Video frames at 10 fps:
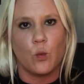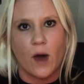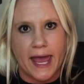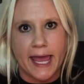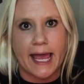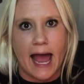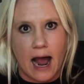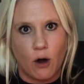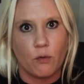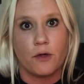weighing
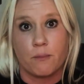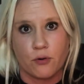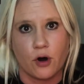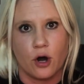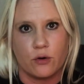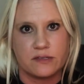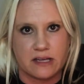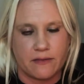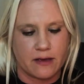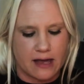out the pros
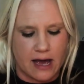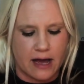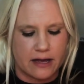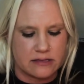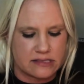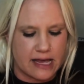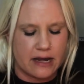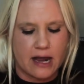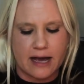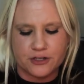and the cons,
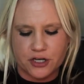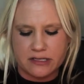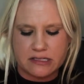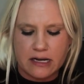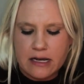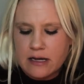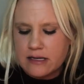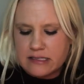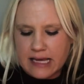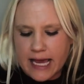and not just
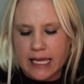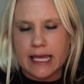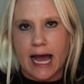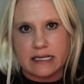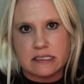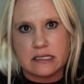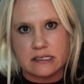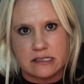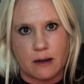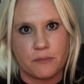saying yes to
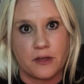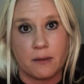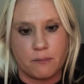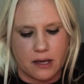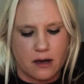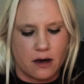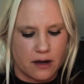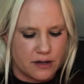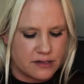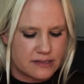something
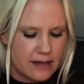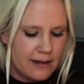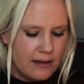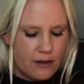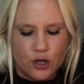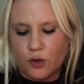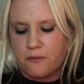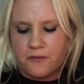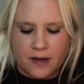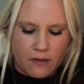because you
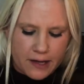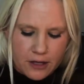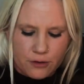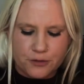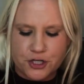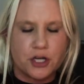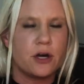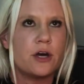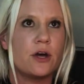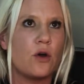feel like you
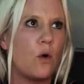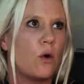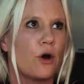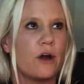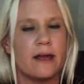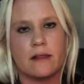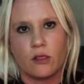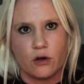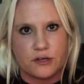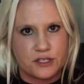should or it
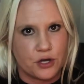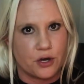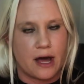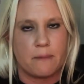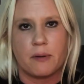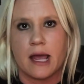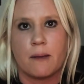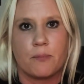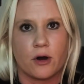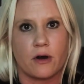looks good on
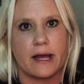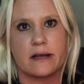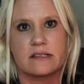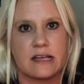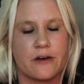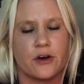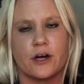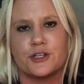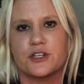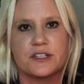paper,
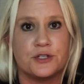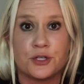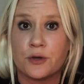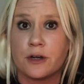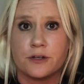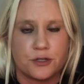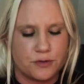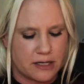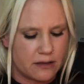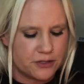etc. Just do your due
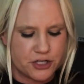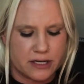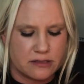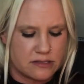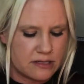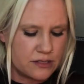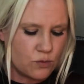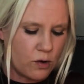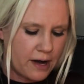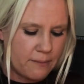diligence is
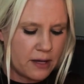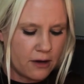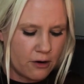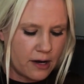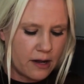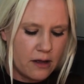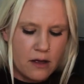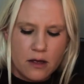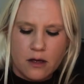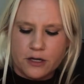what I'm hearing.
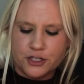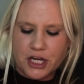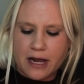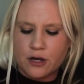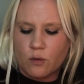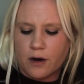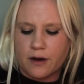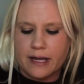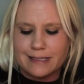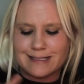
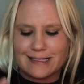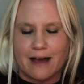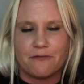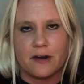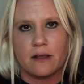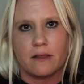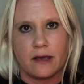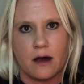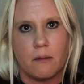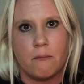January is
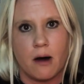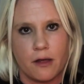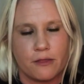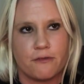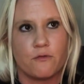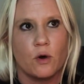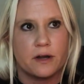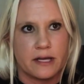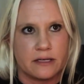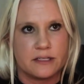definitely a month for
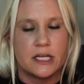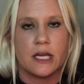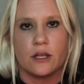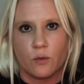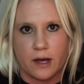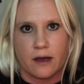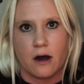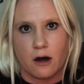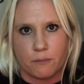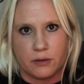continuing
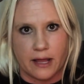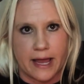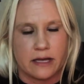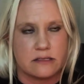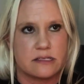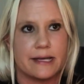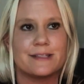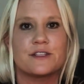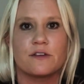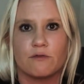our plans.
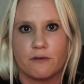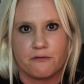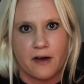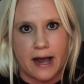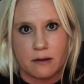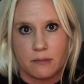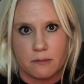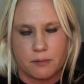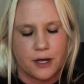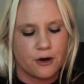It's the
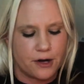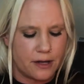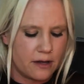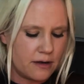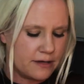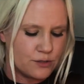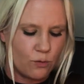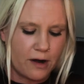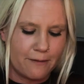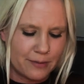refinement period is
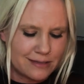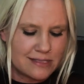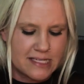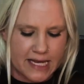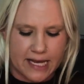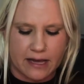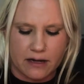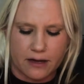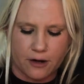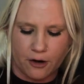what I've been seeing
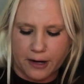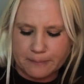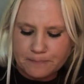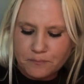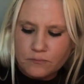and hearing.